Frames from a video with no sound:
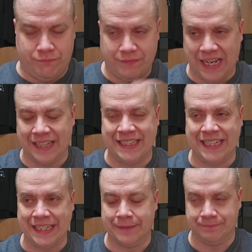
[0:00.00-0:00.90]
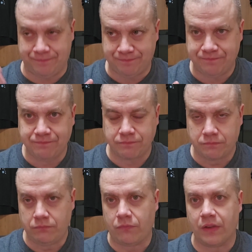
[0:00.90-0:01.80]
And he
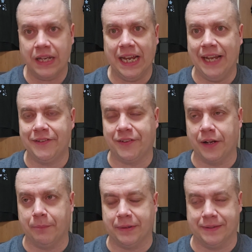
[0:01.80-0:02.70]
ends up